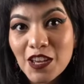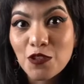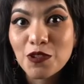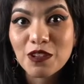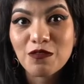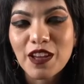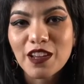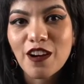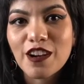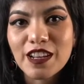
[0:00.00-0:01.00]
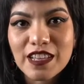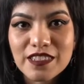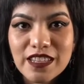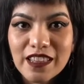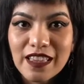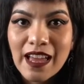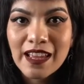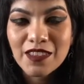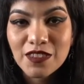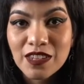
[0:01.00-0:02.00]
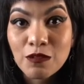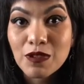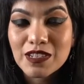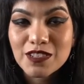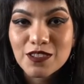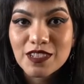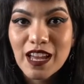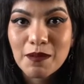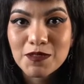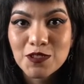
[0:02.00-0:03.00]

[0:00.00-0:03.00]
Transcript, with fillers: you can find cardigans like that in the winter time.